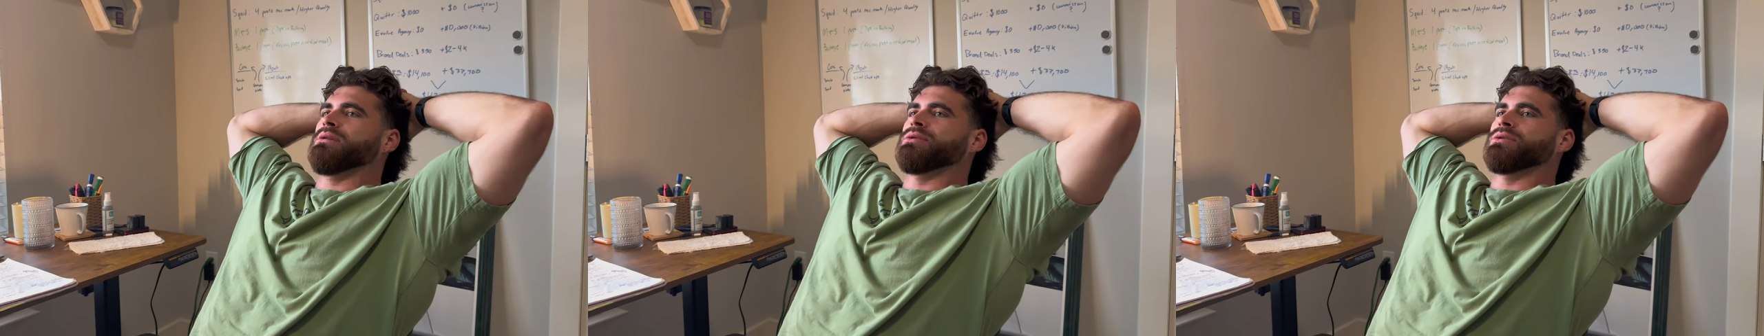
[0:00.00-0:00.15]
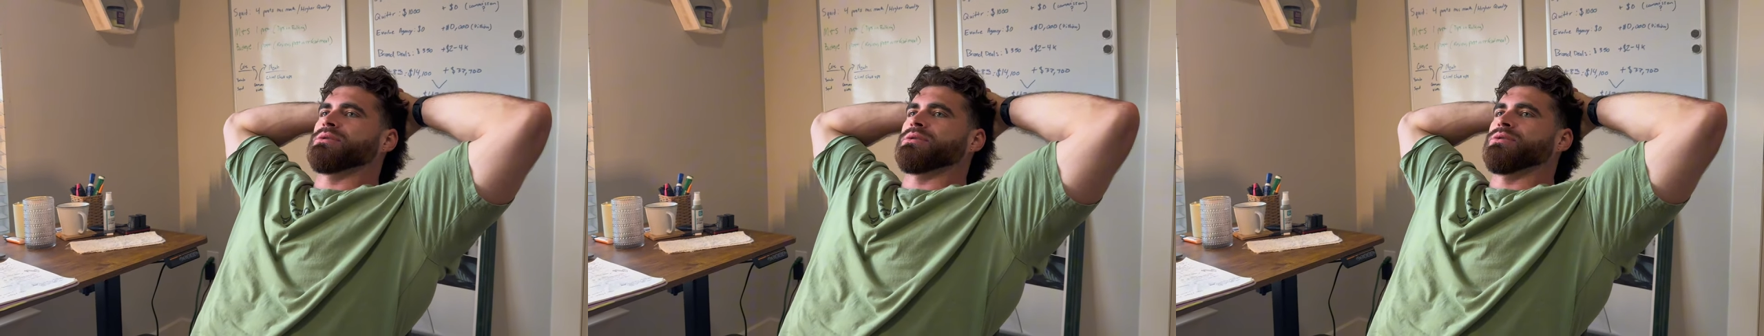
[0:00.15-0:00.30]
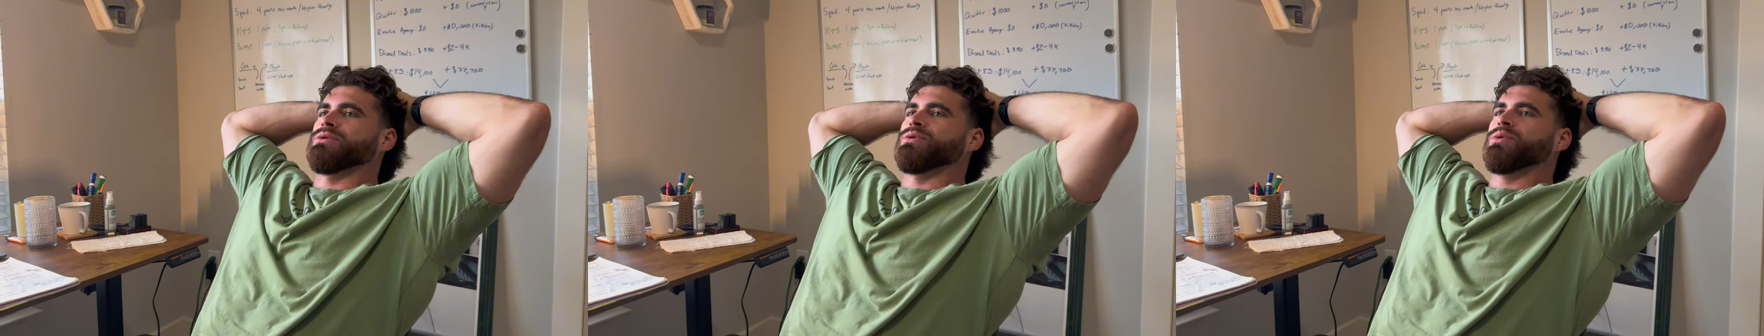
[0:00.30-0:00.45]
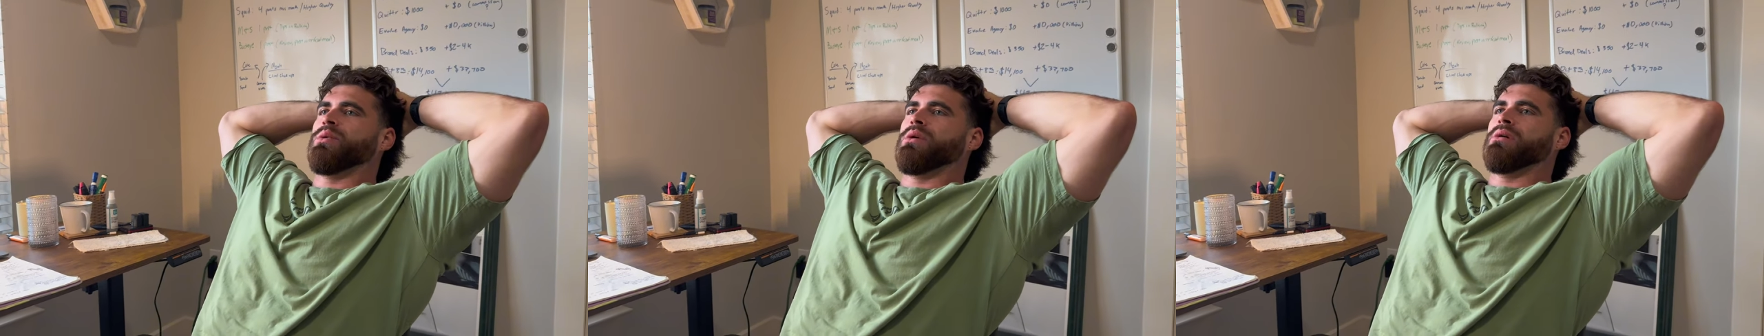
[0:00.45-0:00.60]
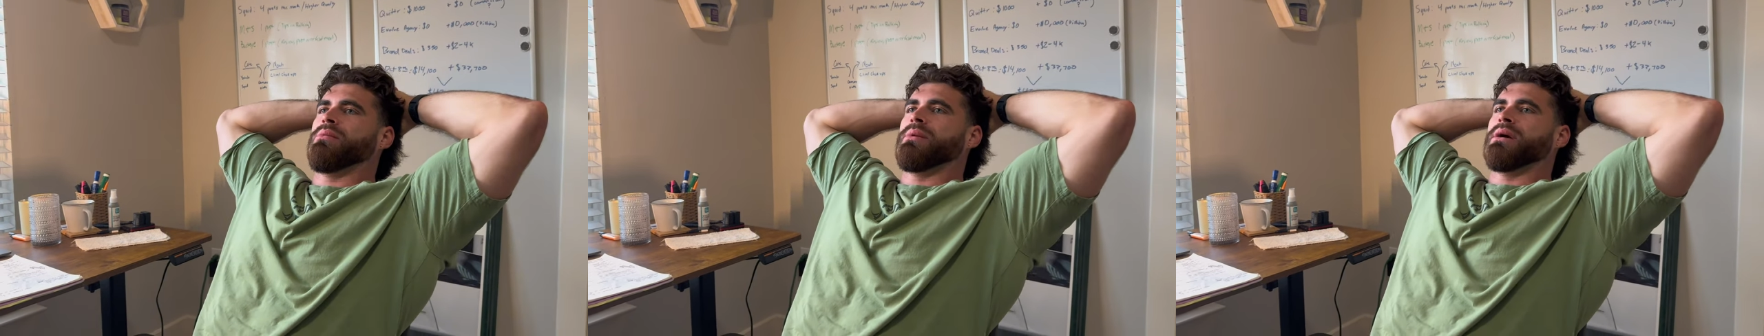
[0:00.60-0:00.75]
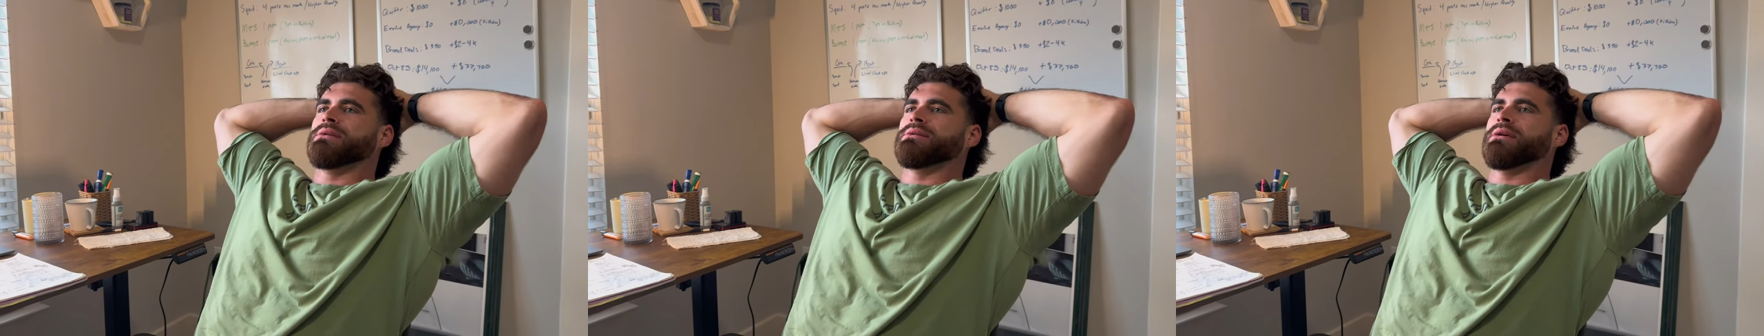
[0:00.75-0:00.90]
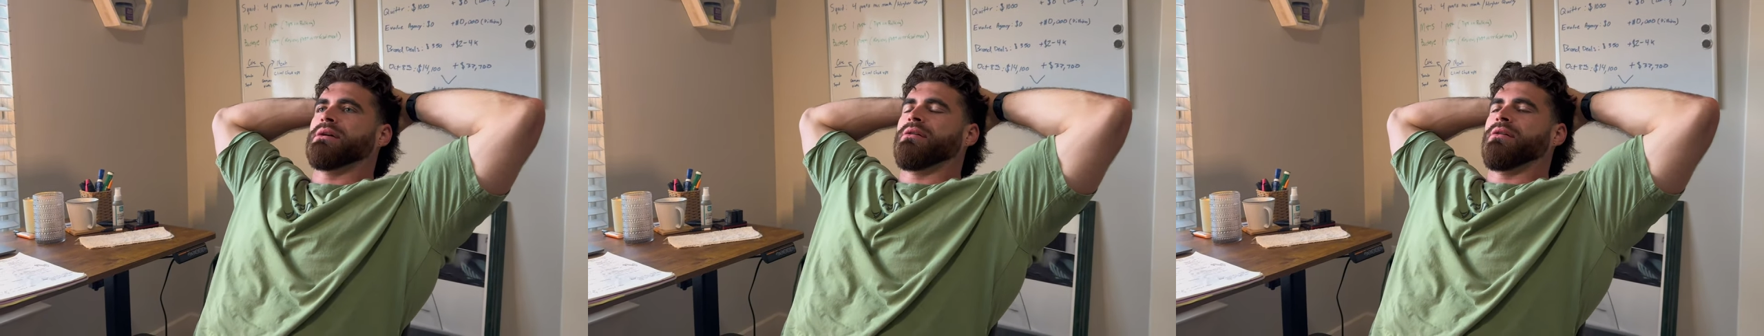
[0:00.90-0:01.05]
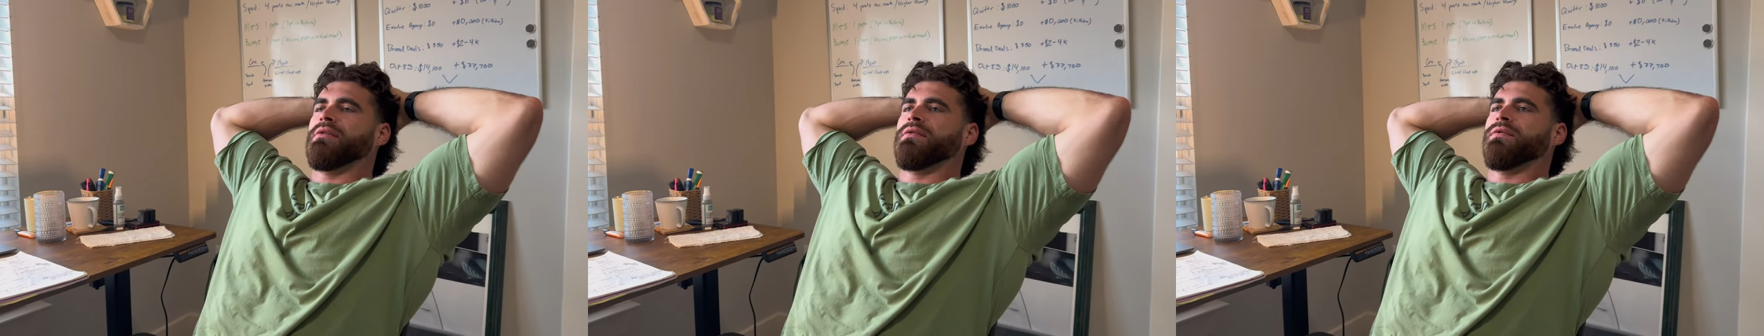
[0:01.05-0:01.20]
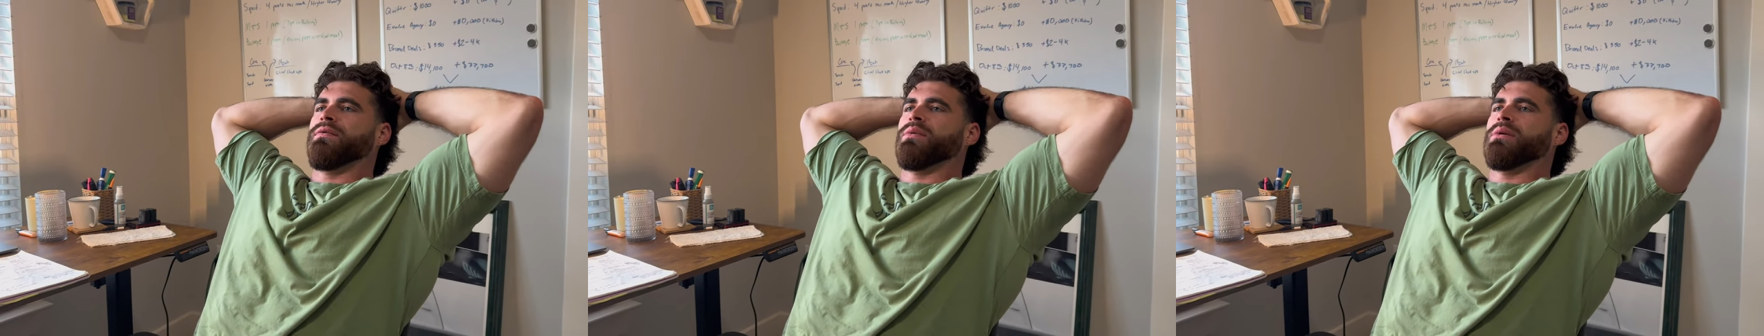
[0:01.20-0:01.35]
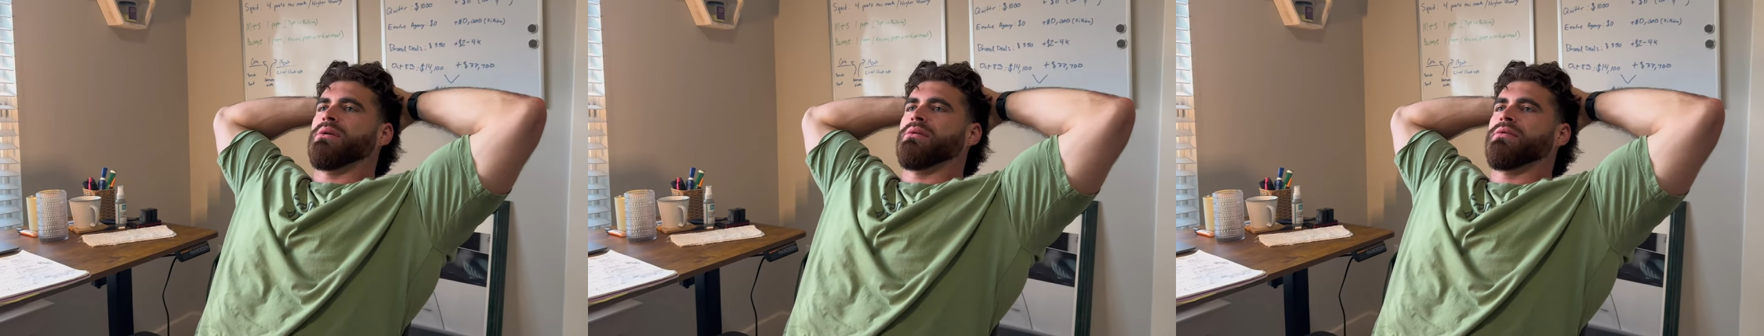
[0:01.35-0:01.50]
just enjoying
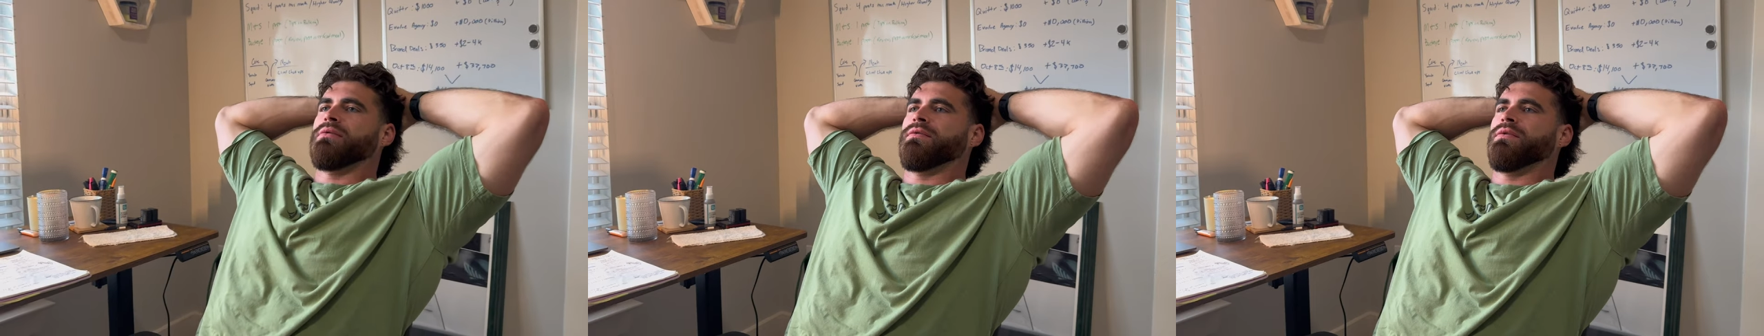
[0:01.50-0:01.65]
myself with